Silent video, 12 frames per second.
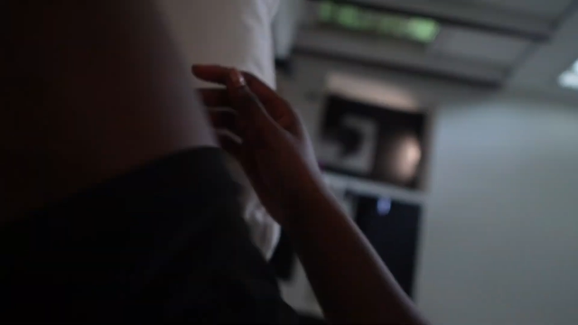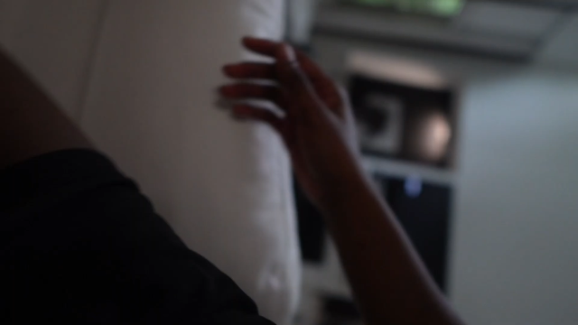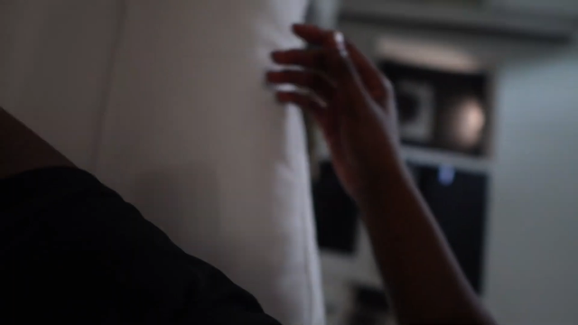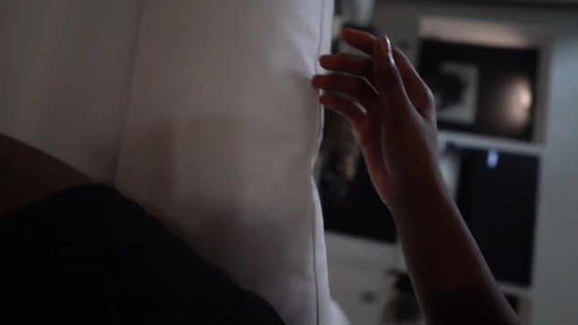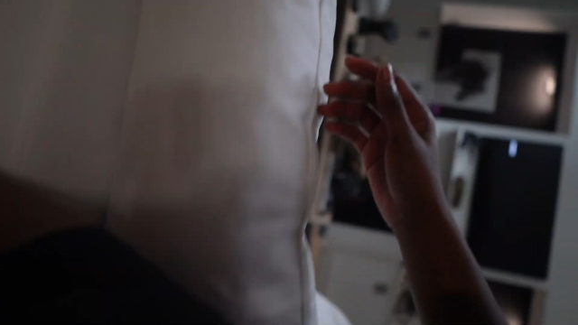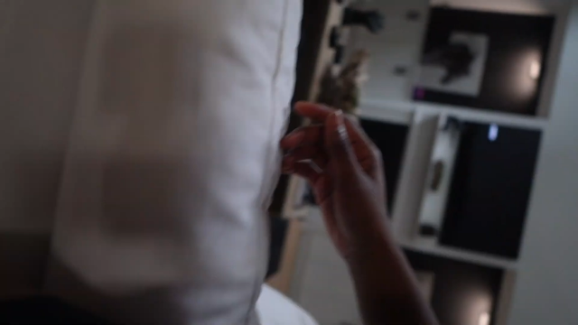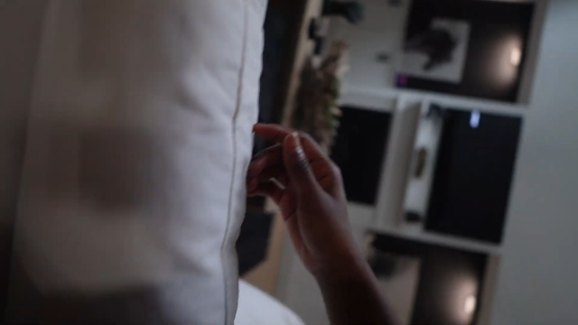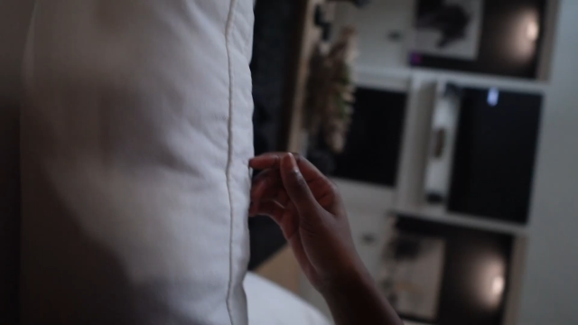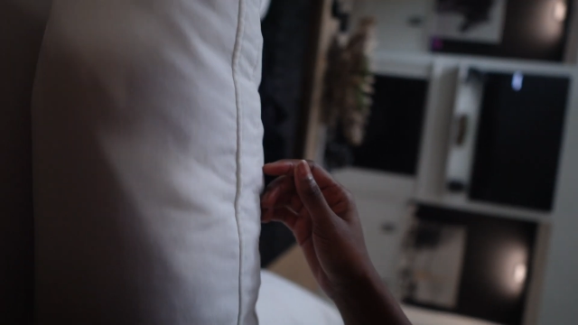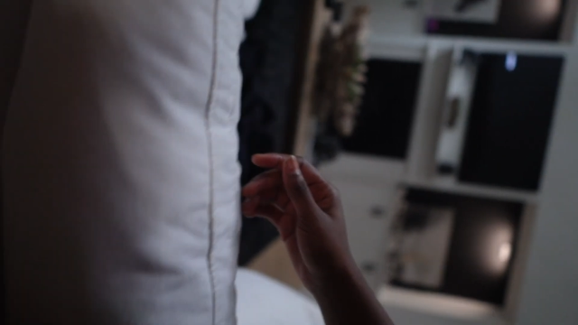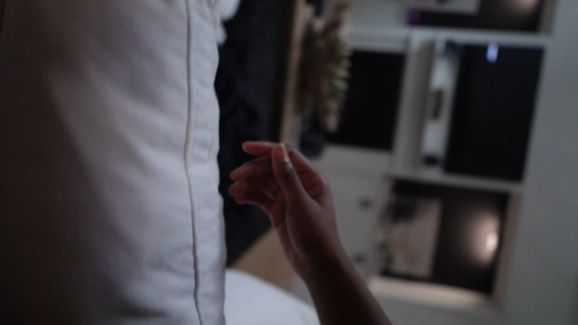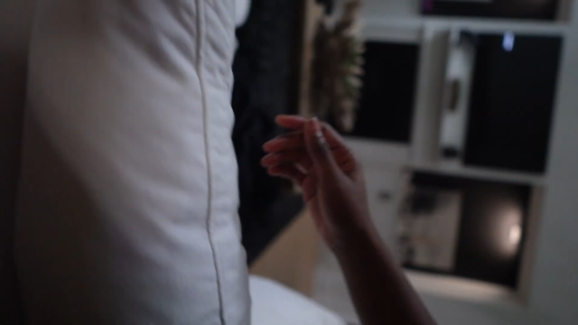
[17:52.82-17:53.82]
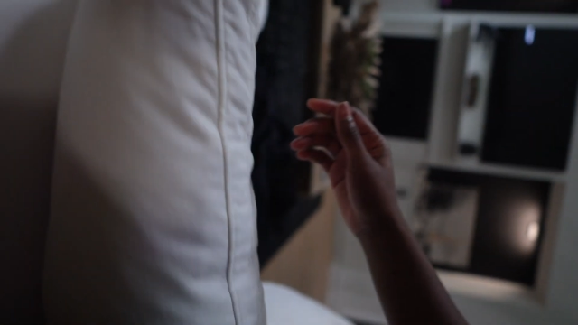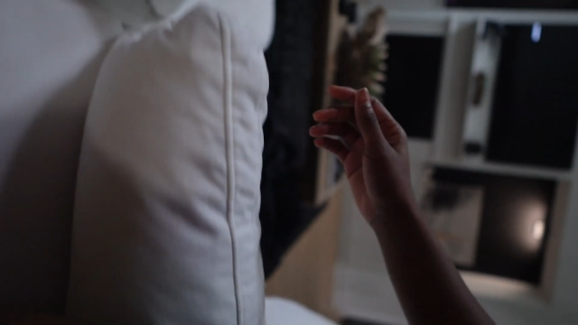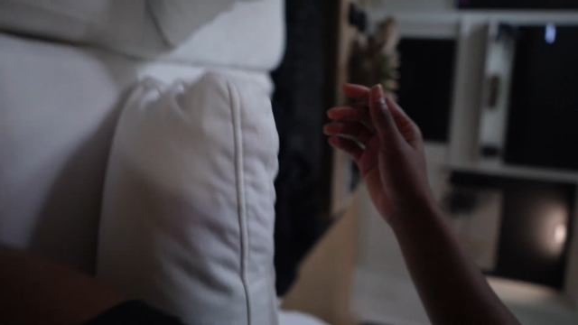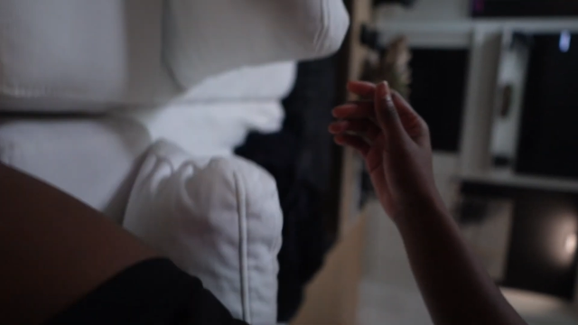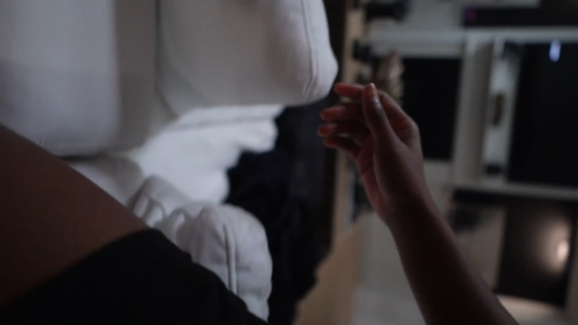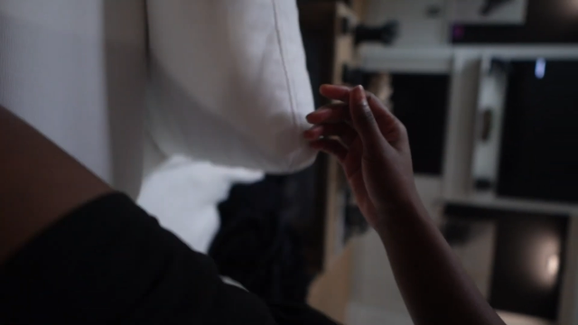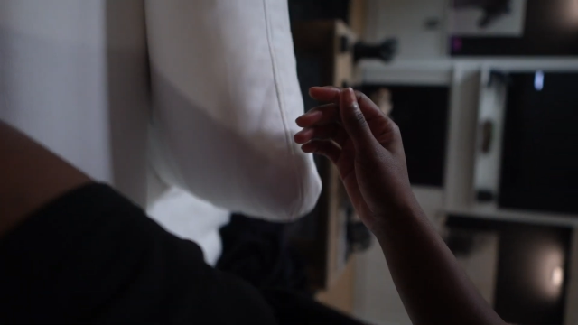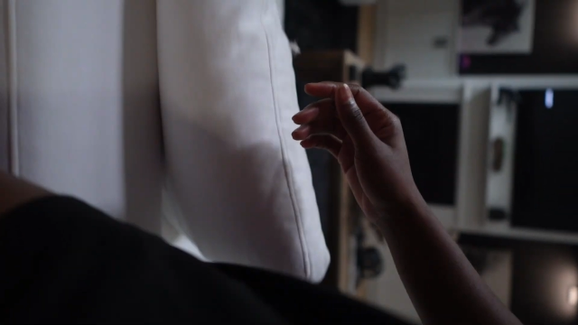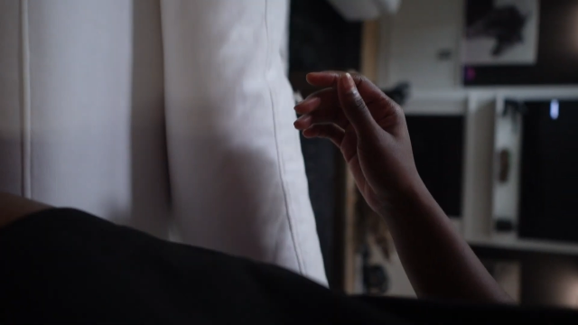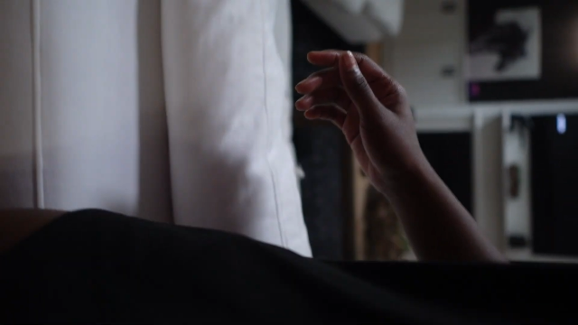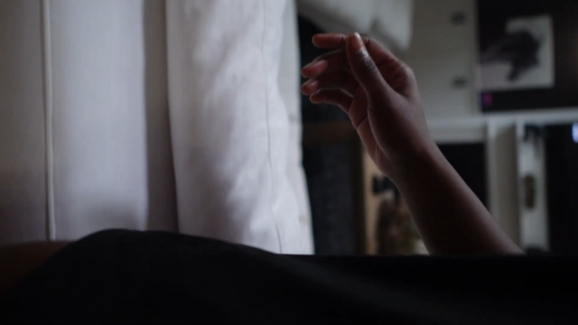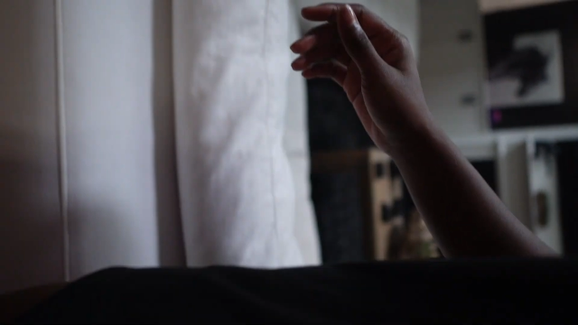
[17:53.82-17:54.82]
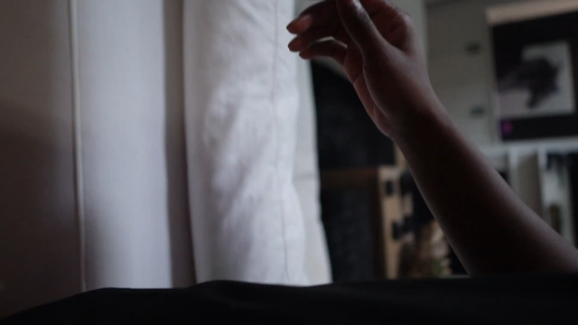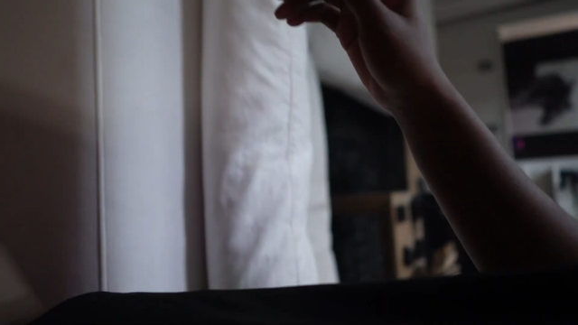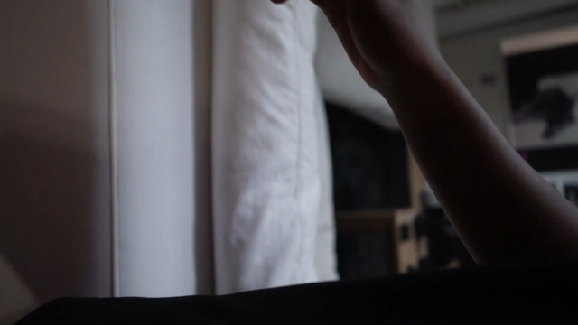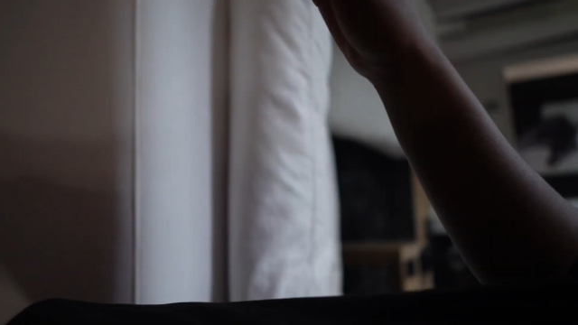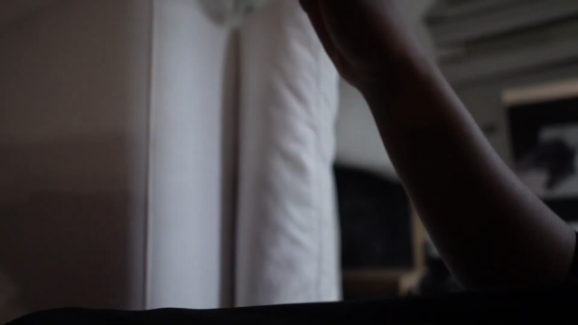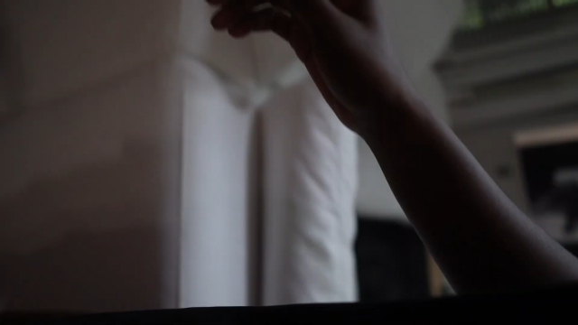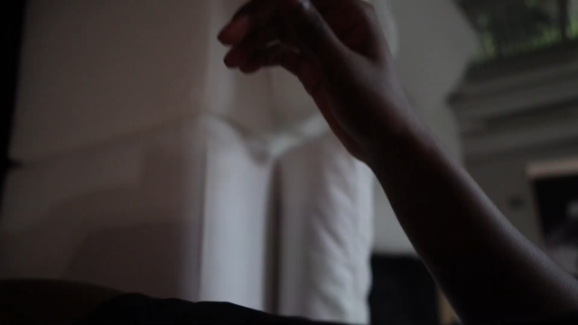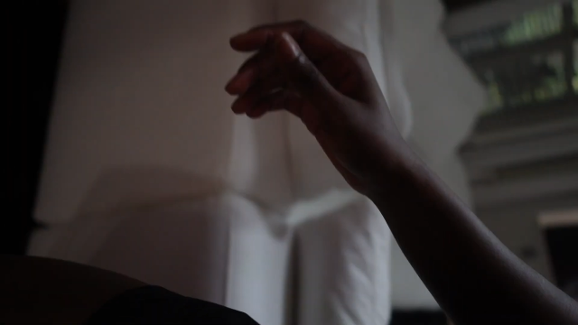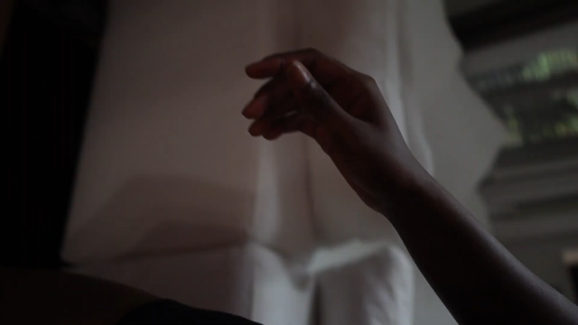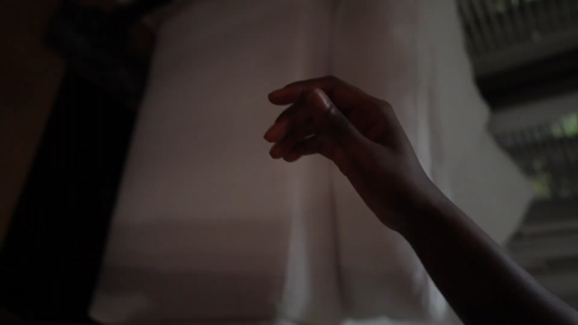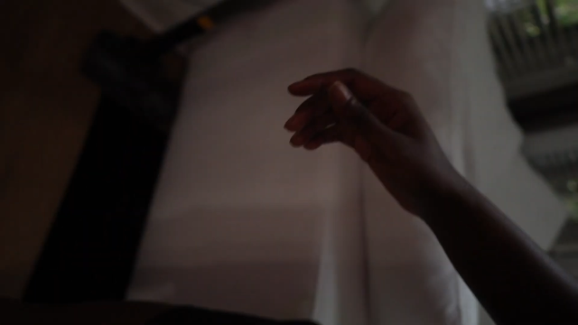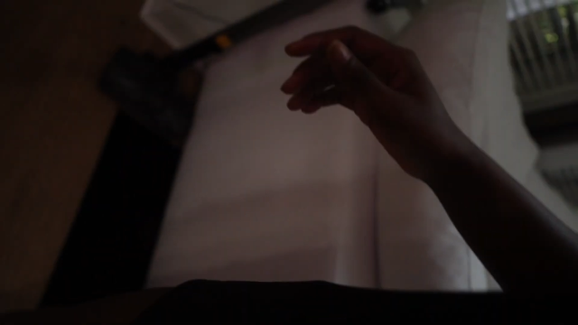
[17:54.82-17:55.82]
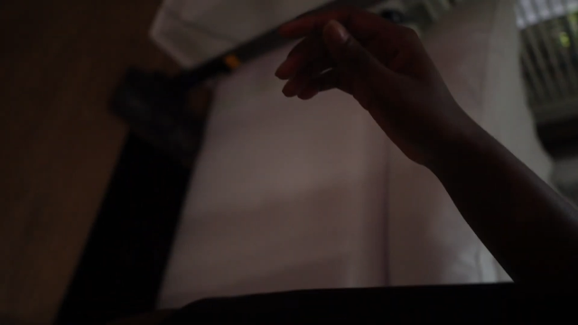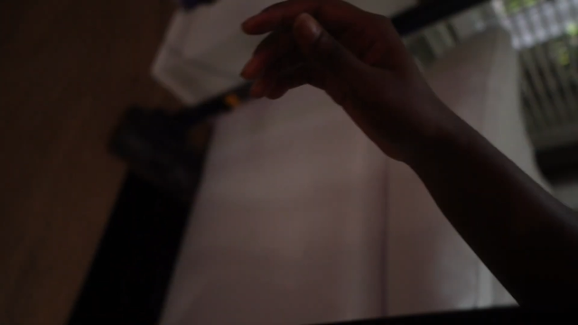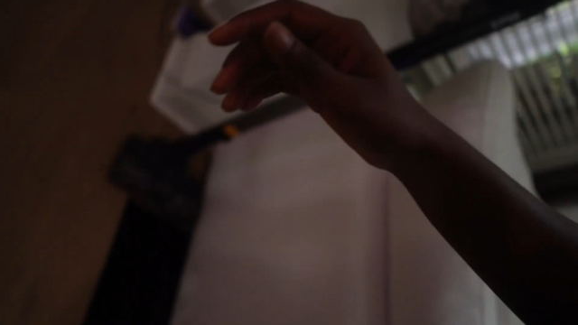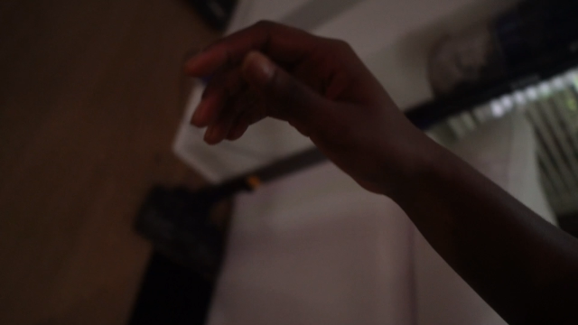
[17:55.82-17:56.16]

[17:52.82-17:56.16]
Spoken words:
Nobody's mouth can be seen.